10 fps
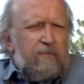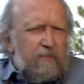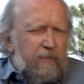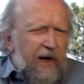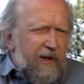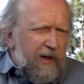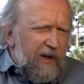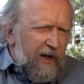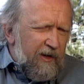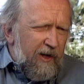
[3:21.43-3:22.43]
Bugging
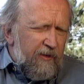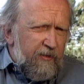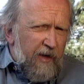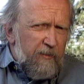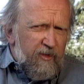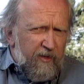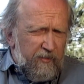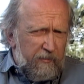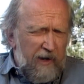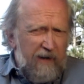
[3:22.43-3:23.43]
and interception
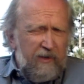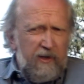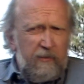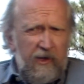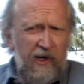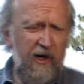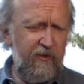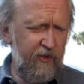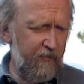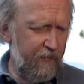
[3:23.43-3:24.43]
of private communication,